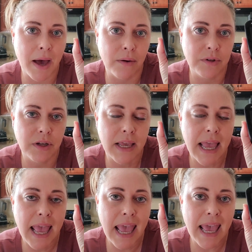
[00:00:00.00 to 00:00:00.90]
out
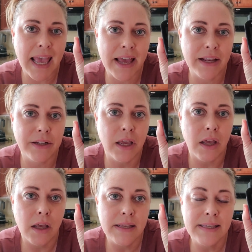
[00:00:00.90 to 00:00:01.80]
and
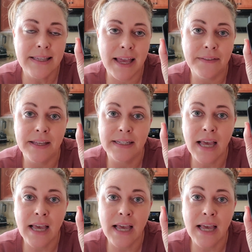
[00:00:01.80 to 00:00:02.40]
set the